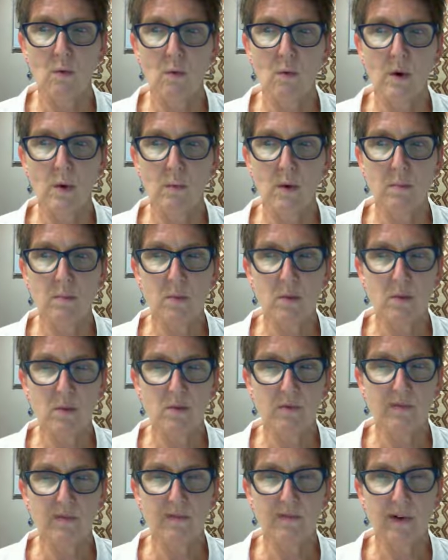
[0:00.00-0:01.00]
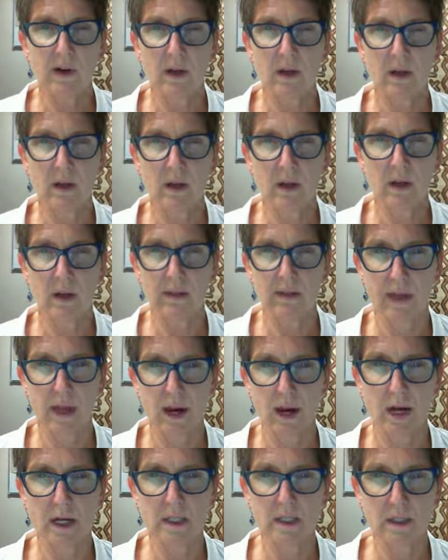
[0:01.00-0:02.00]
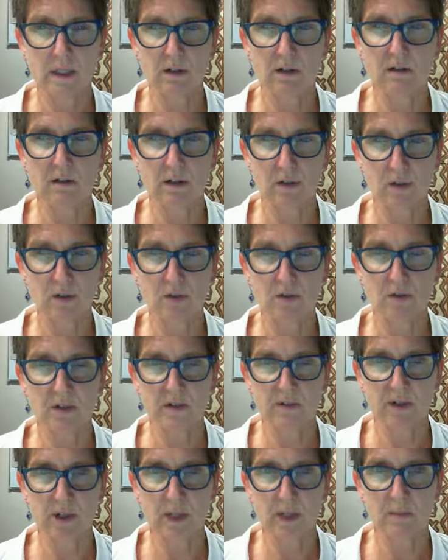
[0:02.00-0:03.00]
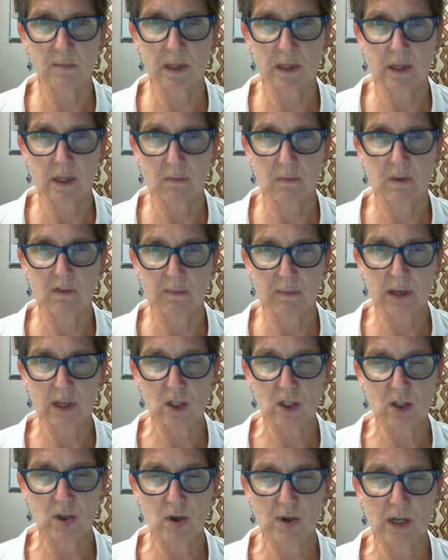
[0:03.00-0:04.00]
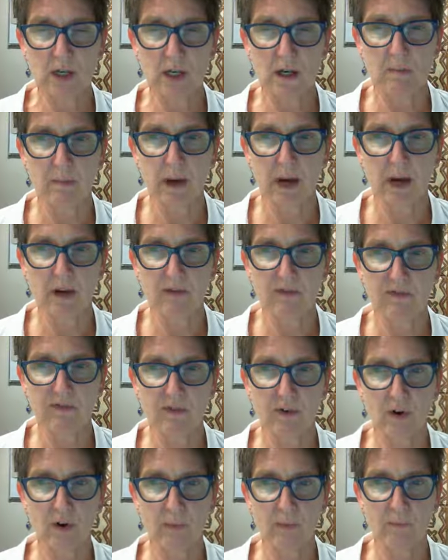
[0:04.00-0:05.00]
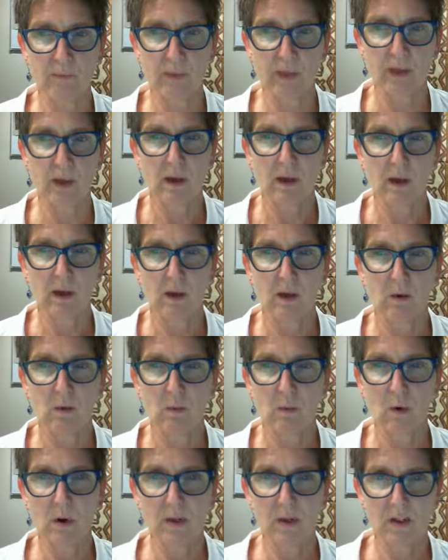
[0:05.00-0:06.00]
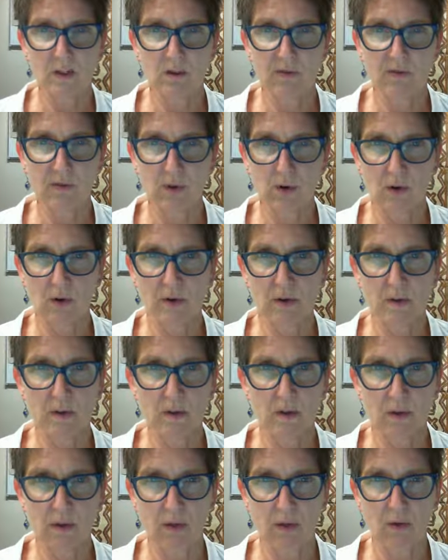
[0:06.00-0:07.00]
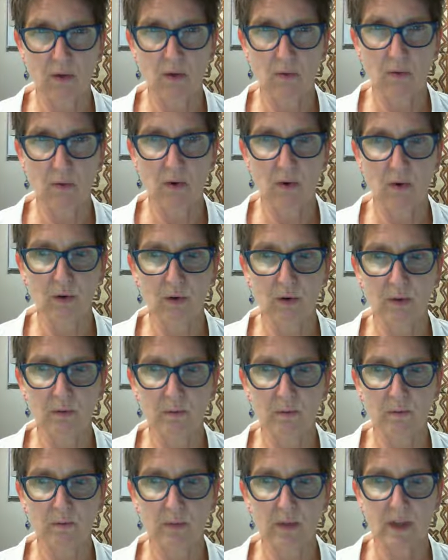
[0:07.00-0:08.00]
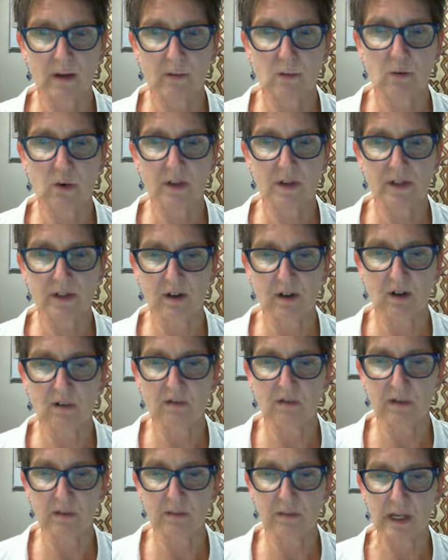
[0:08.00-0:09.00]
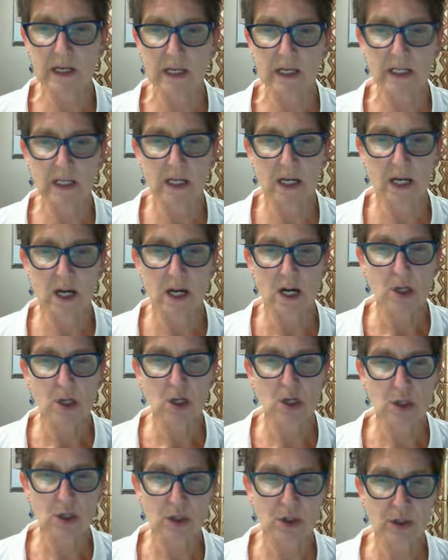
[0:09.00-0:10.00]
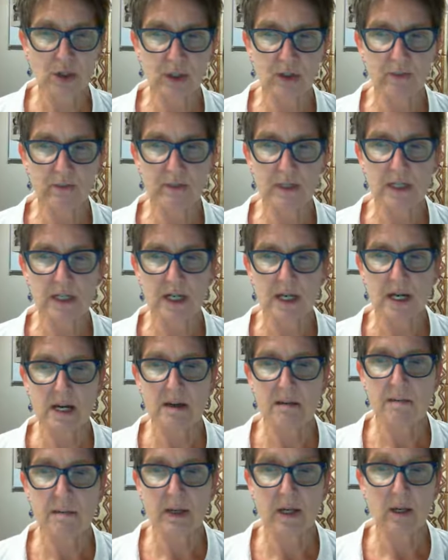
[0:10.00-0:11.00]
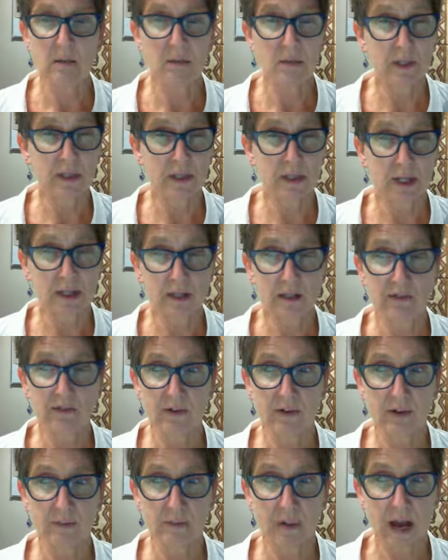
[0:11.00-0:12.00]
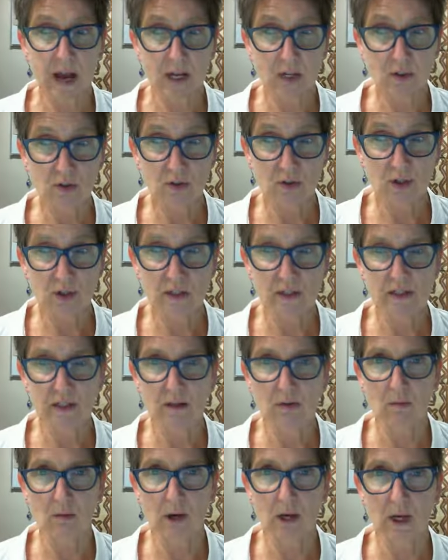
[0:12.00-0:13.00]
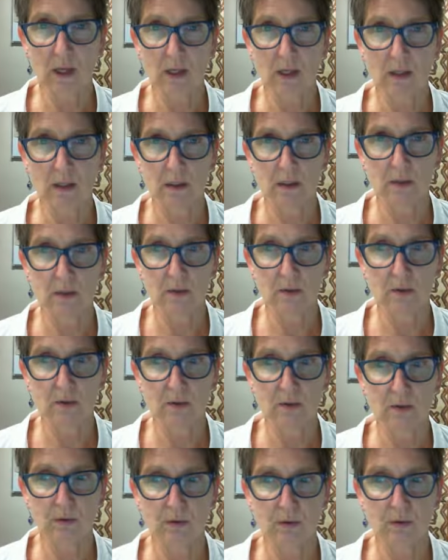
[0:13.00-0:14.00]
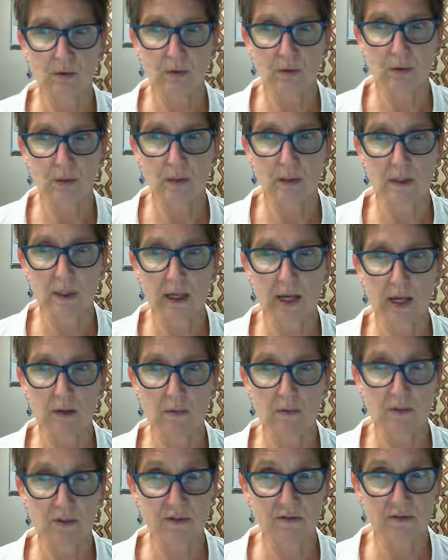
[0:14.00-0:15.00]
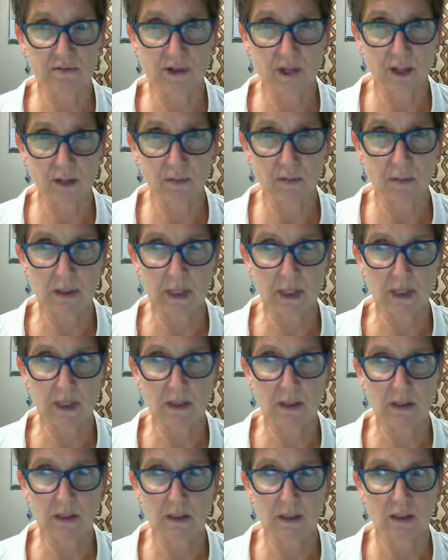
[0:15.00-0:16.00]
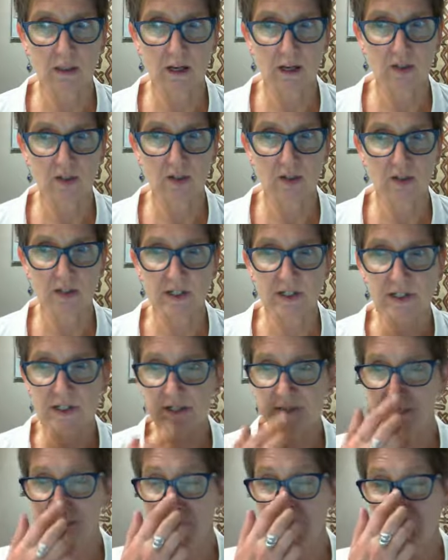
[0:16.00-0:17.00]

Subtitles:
When we move that idea of social development that we've been talking about from what is often known as the third world, what is often being termed, many would say in a very patronising way, to label developing countries